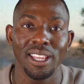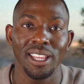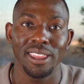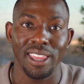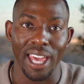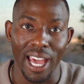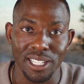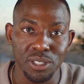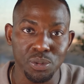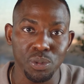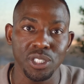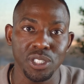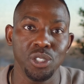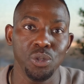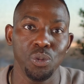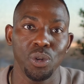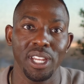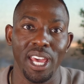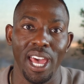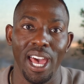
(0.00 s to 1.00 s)
That's what you
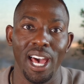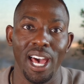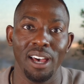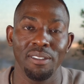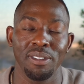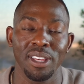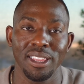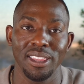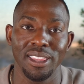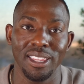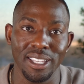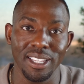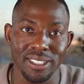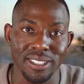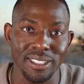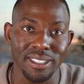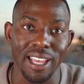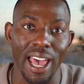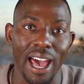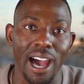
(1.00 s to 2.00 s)
want to have. This
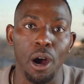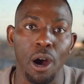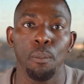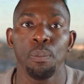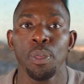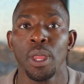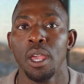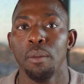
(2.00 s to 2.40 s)
is how